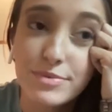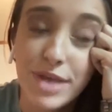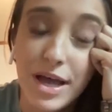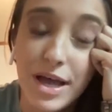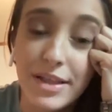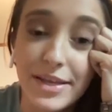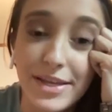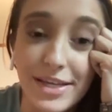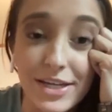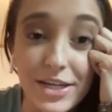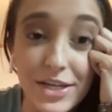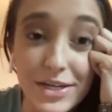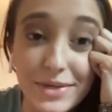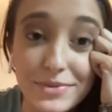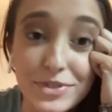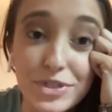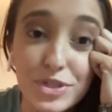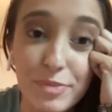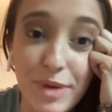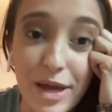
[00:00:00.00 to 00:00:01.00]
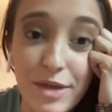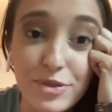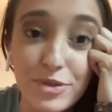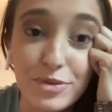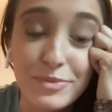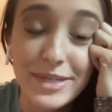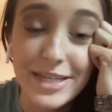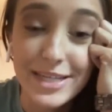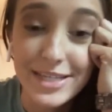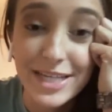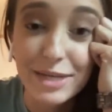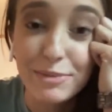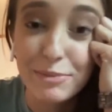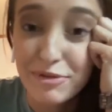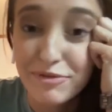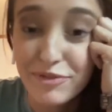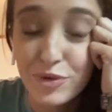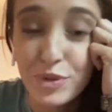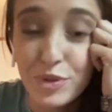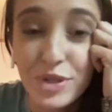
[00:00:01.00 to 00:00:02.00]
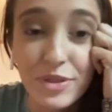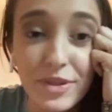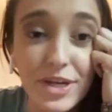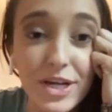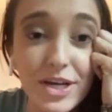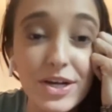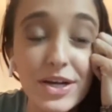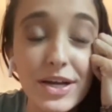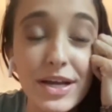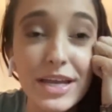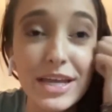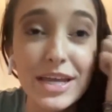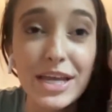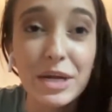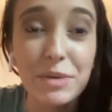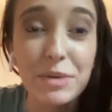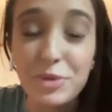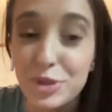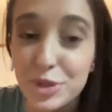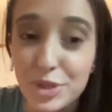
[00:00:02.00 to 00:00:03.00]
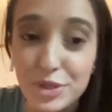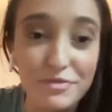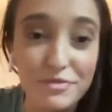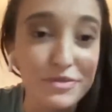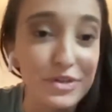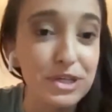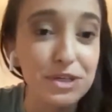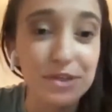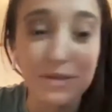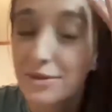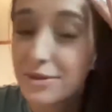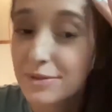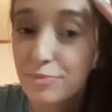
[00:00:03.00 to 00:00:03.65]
So I like go into the bathroom and I take my phone in there and I'm in there for like